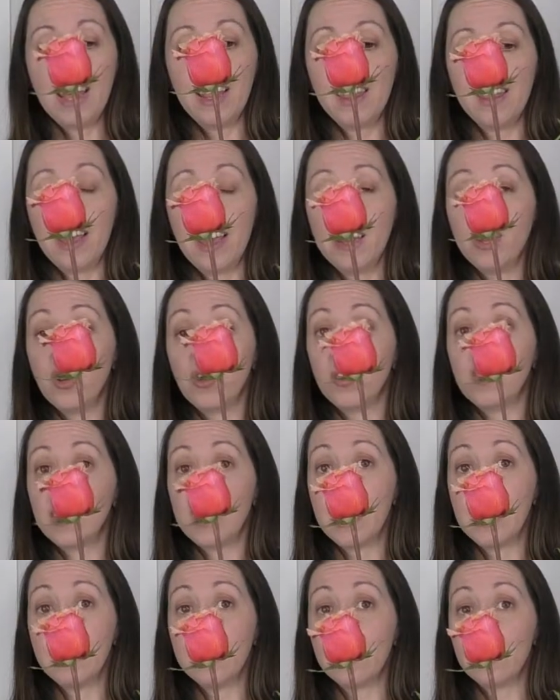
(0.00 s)
Then you'll
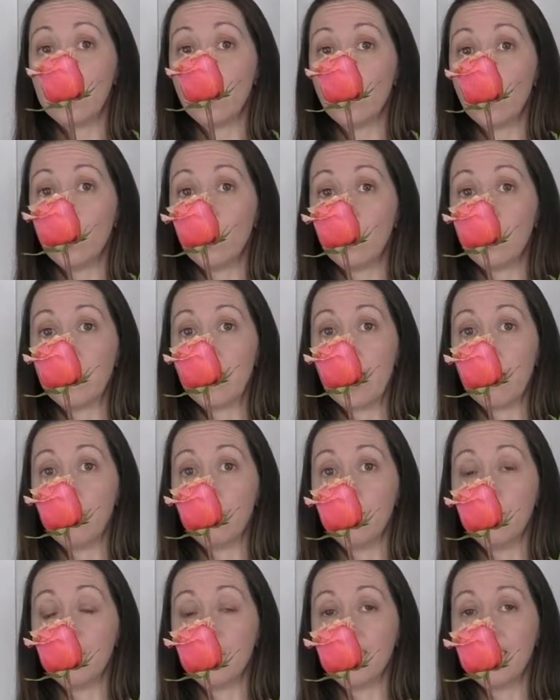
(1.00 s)
take these two
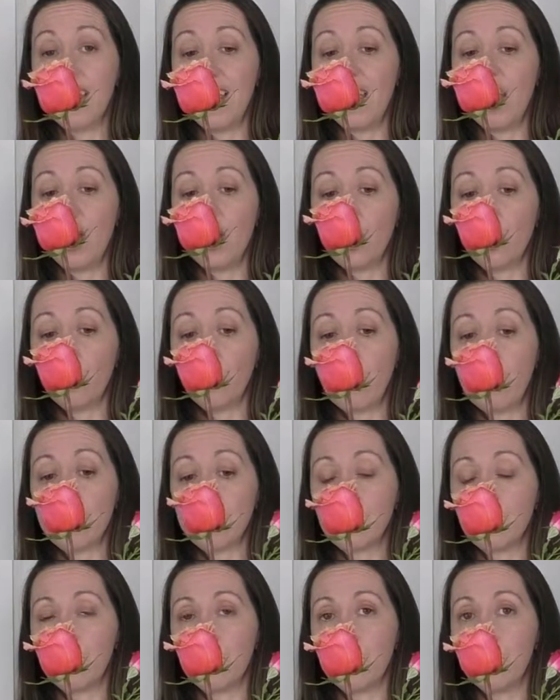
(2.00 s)
stems,
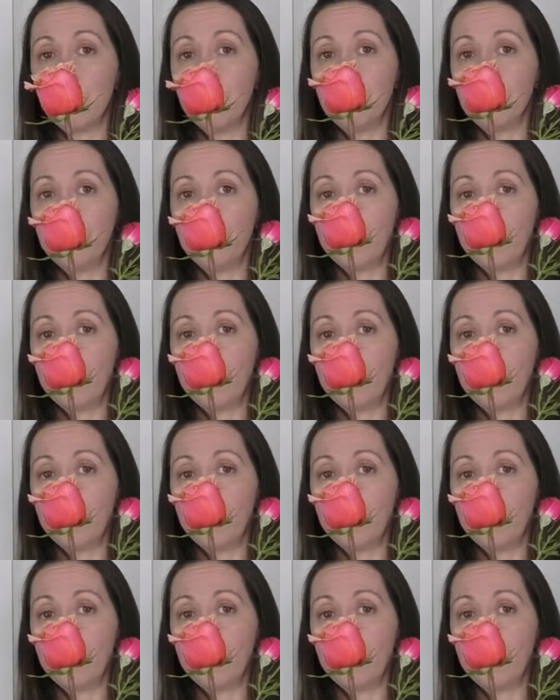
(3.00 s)
grasp them,